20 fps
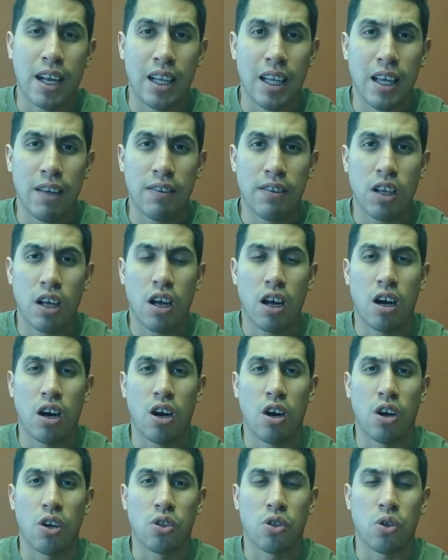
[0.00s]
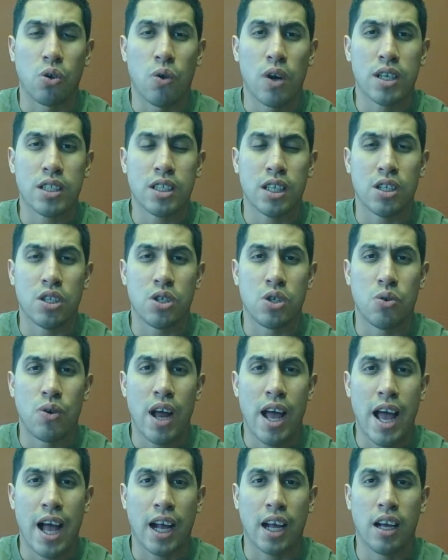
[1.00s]
lift are thrust and
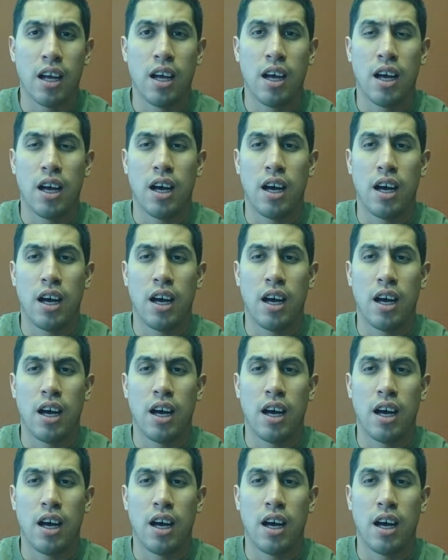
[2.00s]
drag.